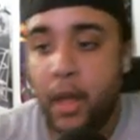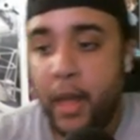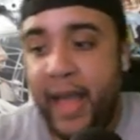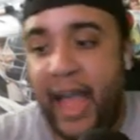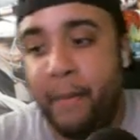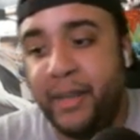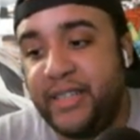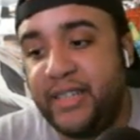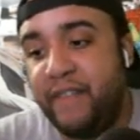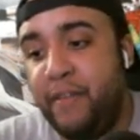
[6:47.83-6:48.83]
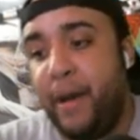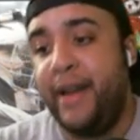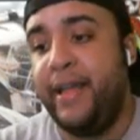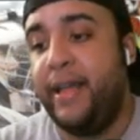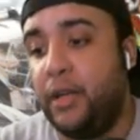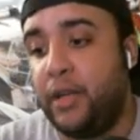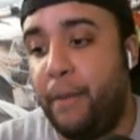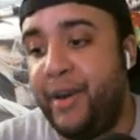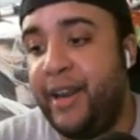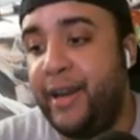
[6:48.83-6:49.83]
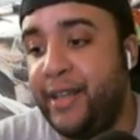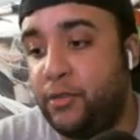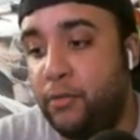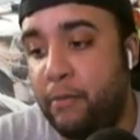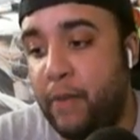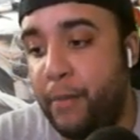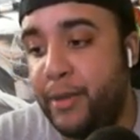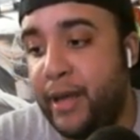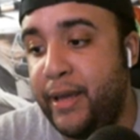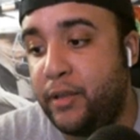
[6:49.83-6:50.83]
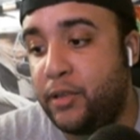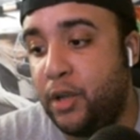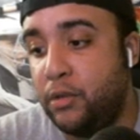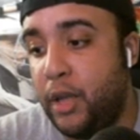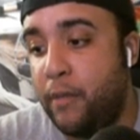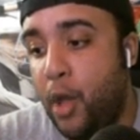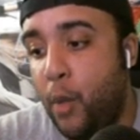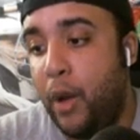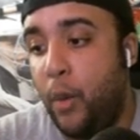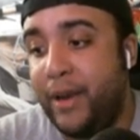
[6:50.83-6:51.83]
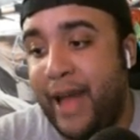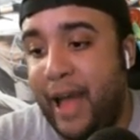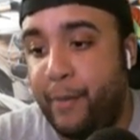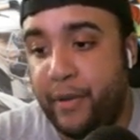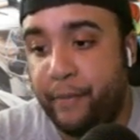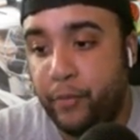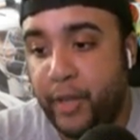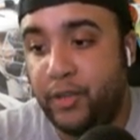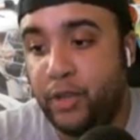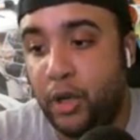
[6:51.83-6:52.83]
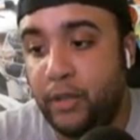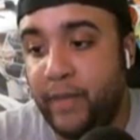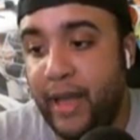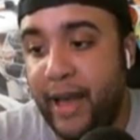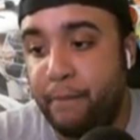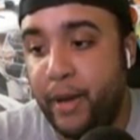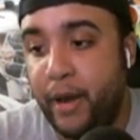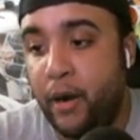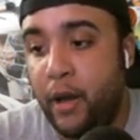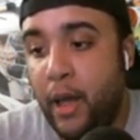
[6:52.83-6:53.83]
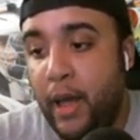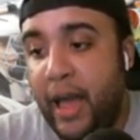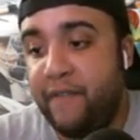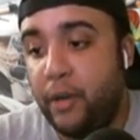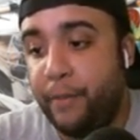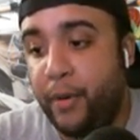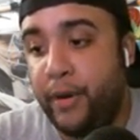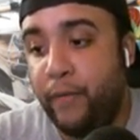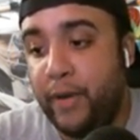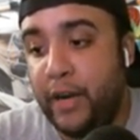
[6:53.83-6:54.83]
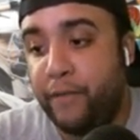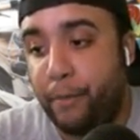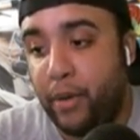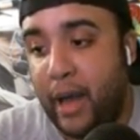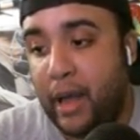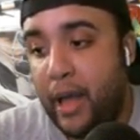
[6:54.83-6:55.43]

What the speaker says: Heyman says everybody in the company needs to remember that he told them what would happen. He told them they had better have an opponent ready for Brock.